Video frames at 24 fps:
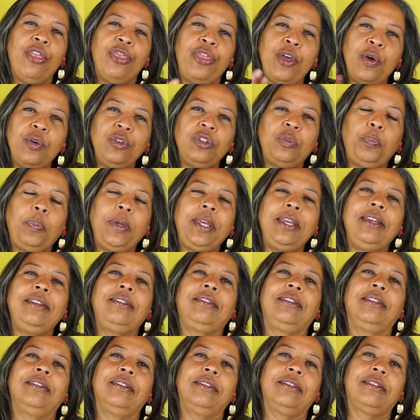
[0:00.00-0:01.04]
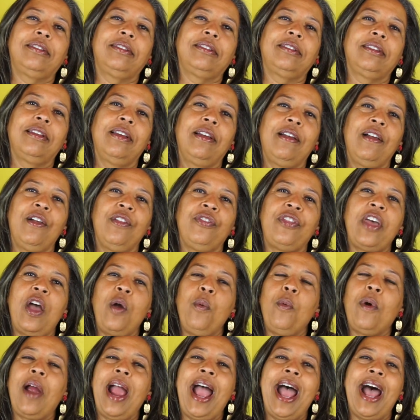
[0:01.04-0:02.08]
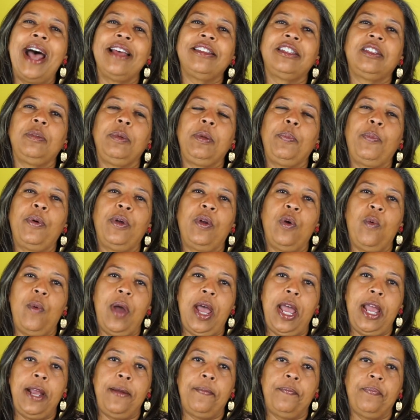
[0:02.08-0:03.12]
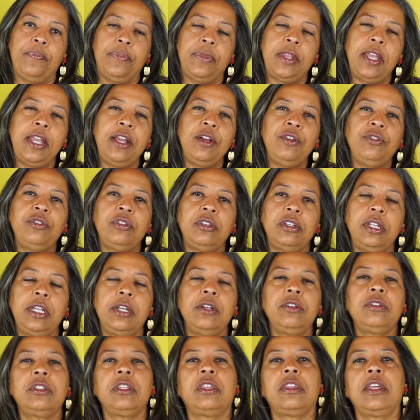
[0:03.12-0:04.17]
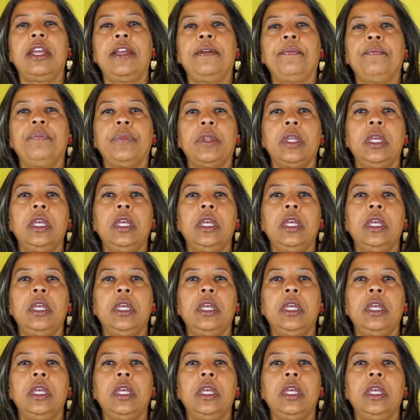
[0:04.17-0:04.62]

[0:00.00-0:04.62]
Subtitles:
those pieces that were asked to be put away. Now here's the thing.